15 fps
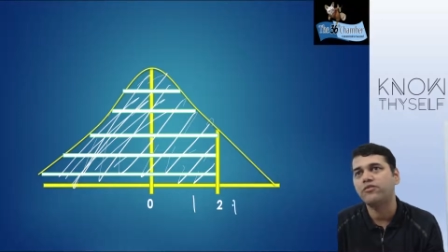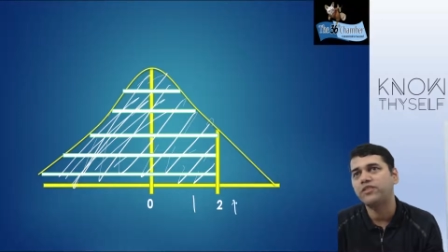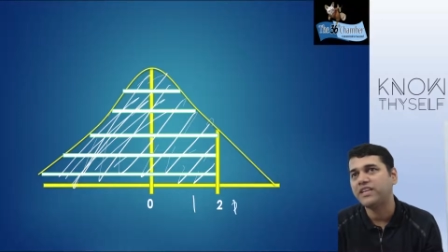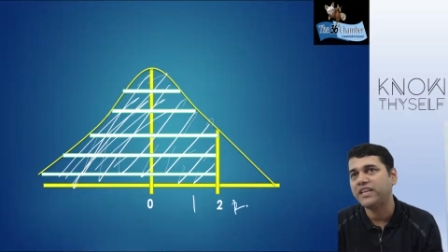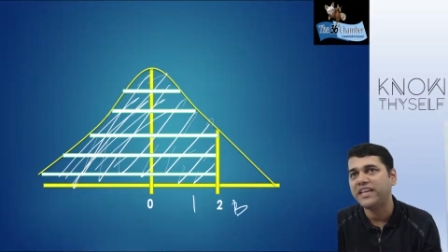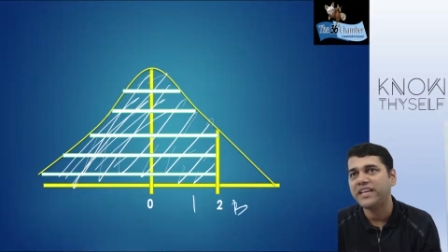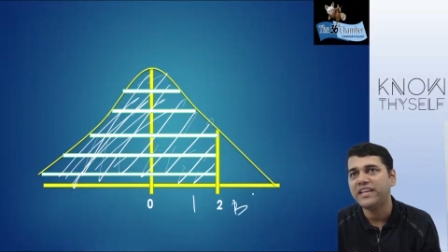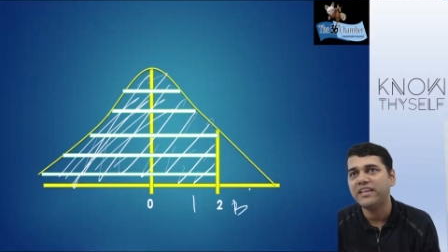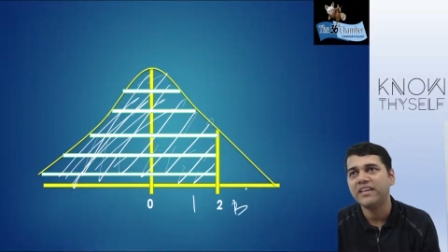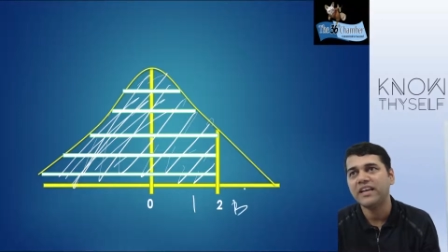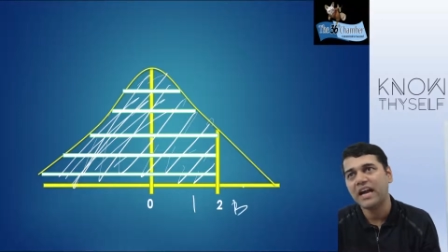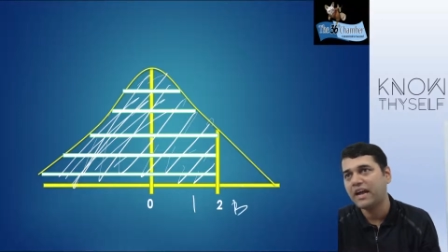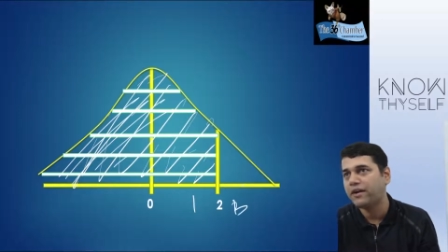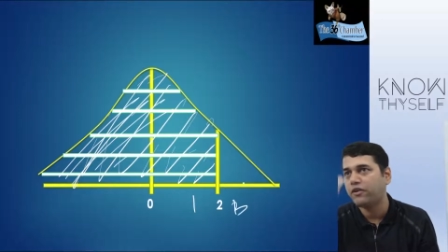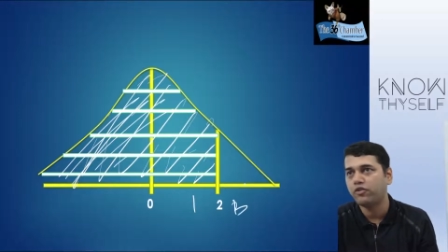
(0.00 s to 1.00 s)
3
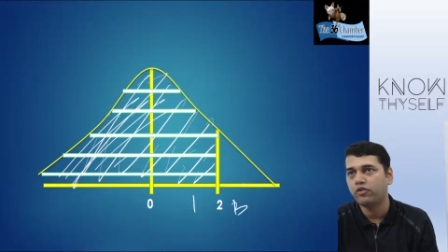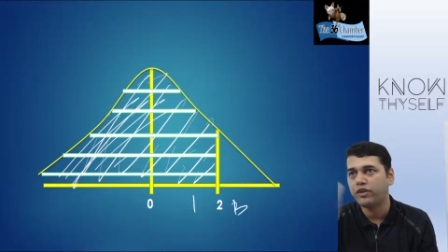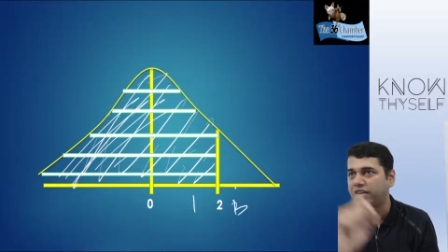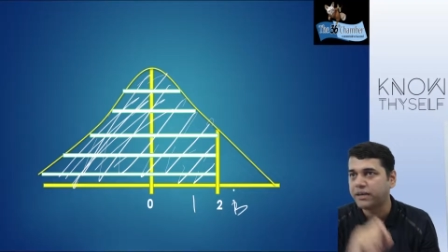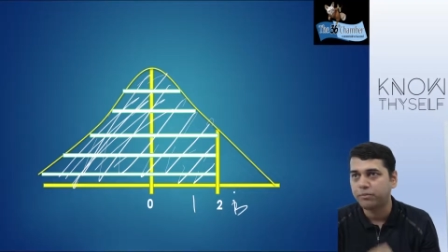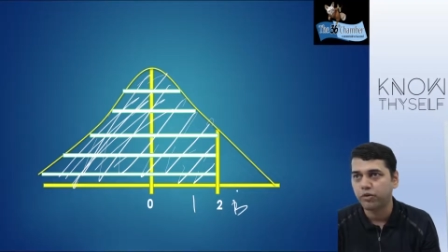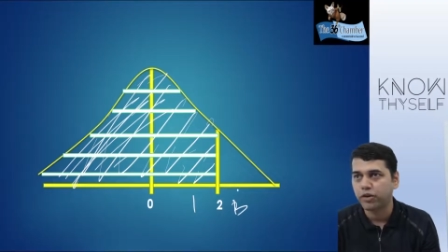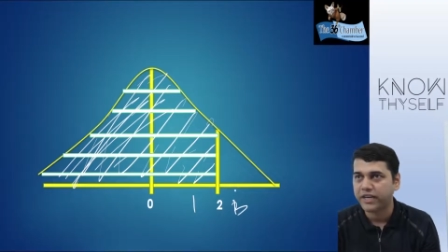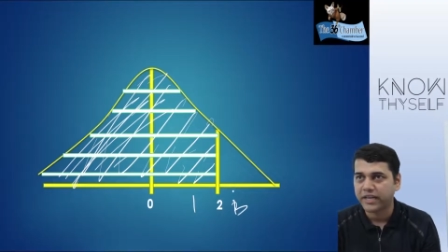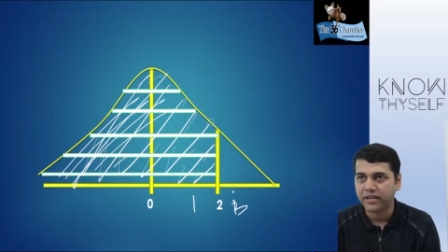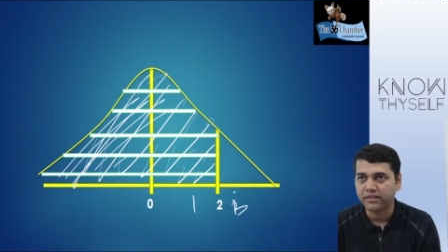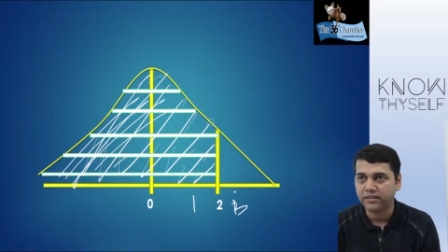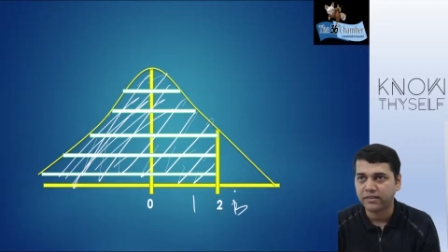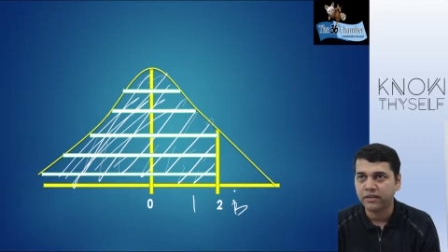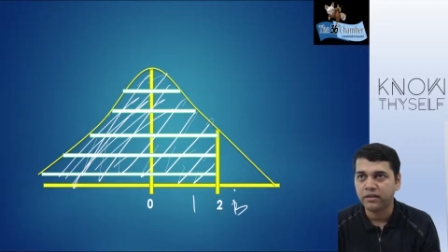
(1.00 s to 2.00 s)
i have to interpolate
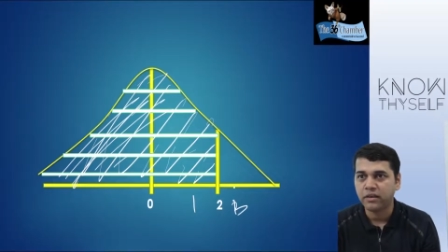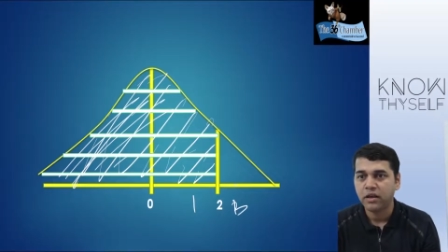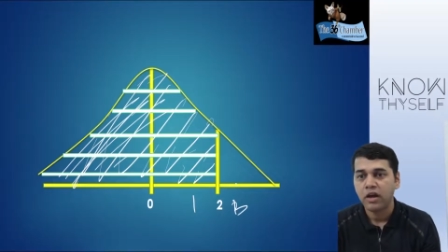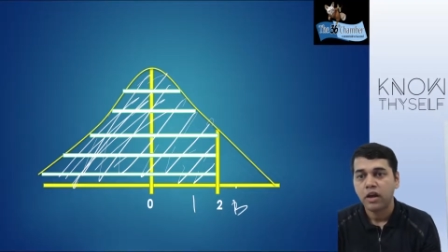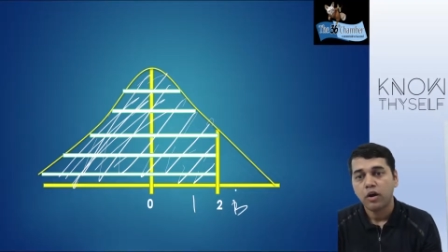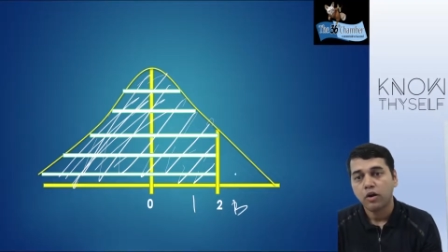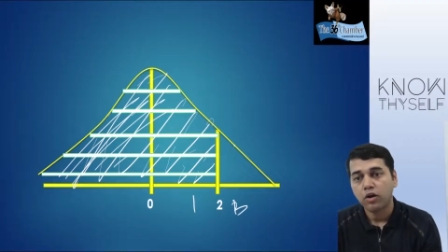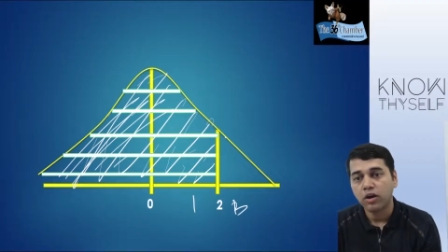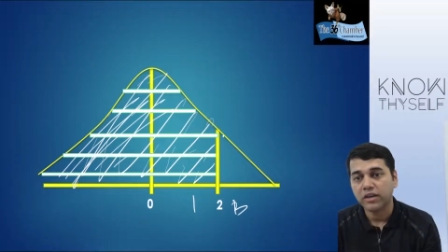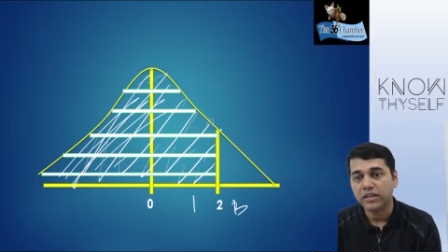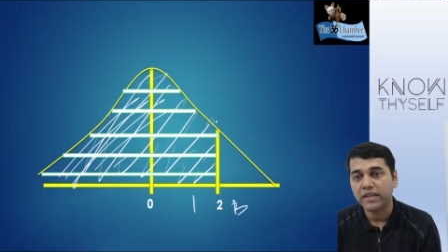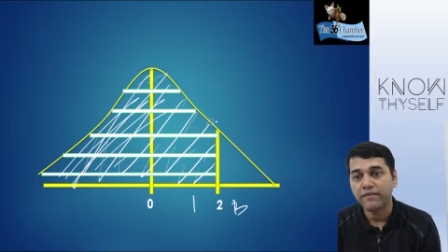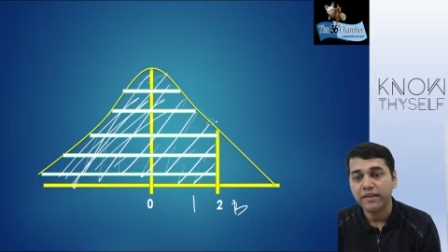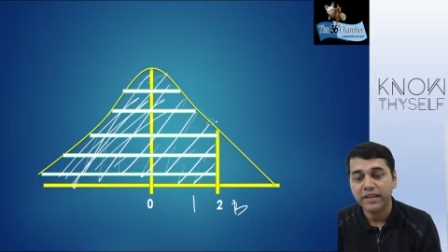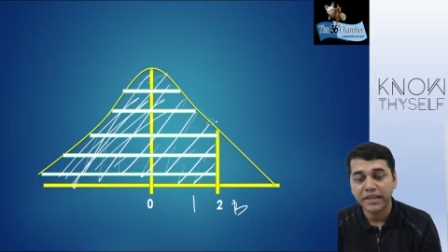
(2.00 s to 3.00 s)
and see or
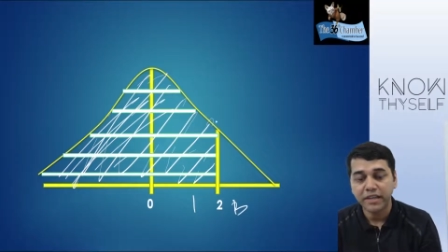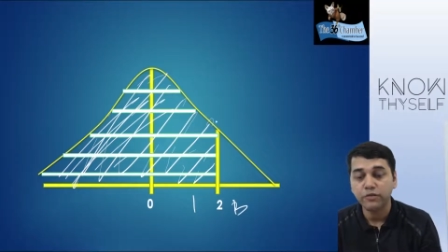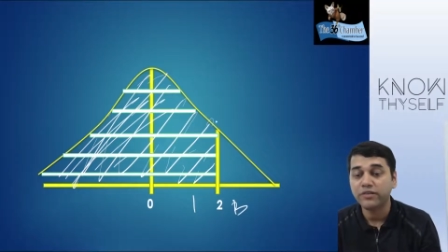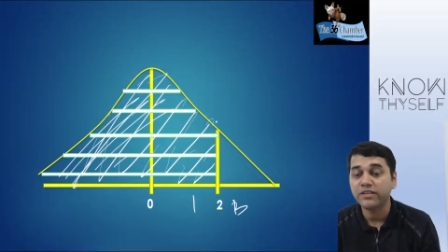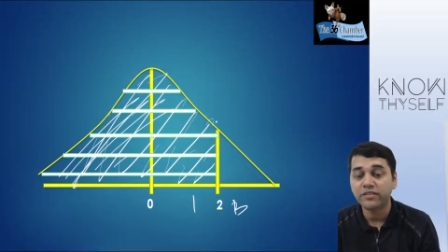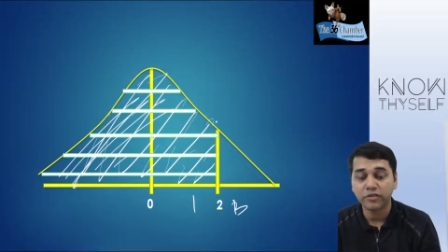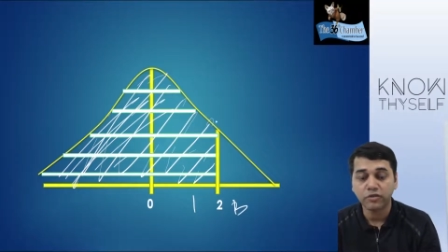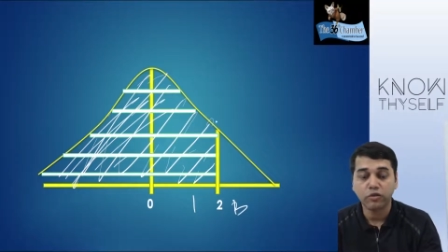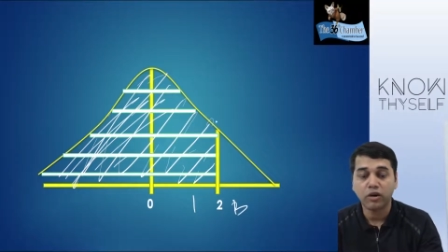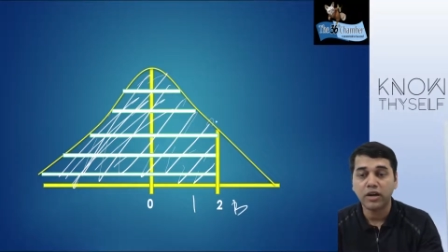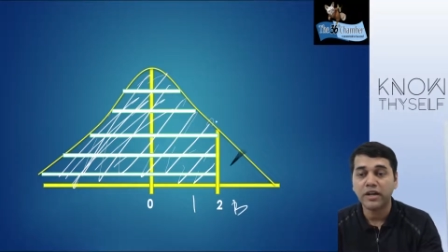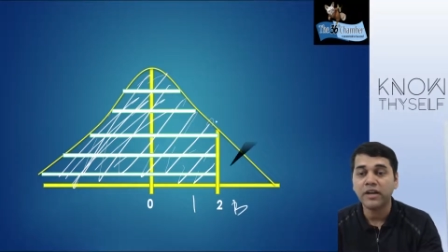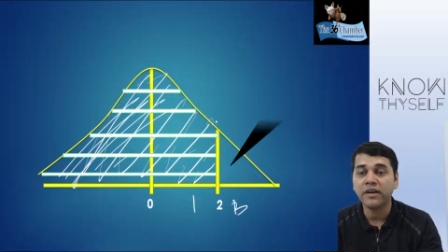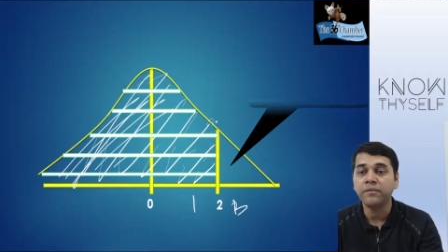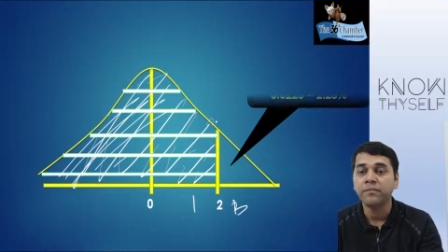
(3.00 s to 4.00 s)
they will give this is
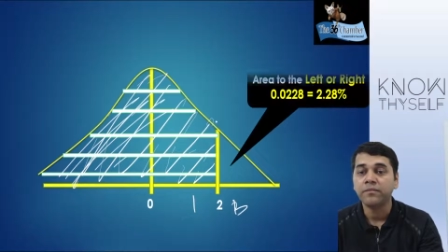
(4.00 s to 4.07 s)
called a,